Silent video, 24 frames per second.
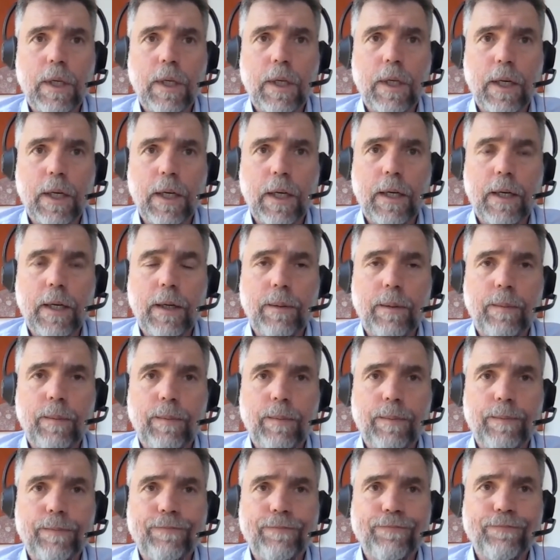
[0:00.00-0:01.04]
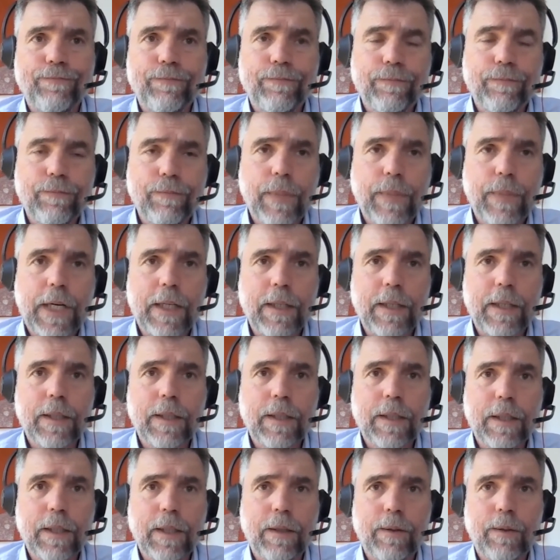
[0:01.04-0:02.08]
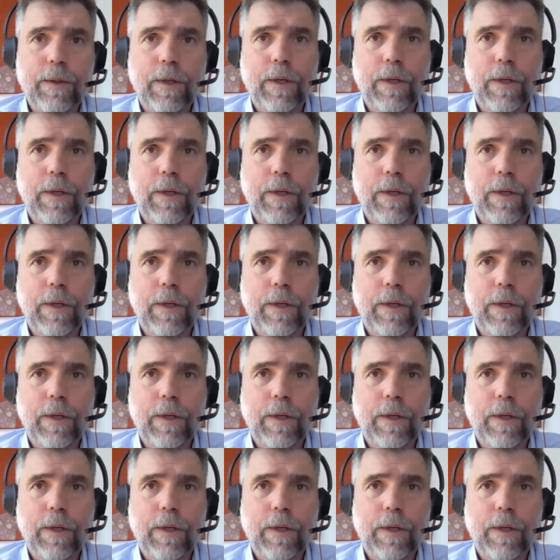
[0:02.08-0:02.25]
But, you know,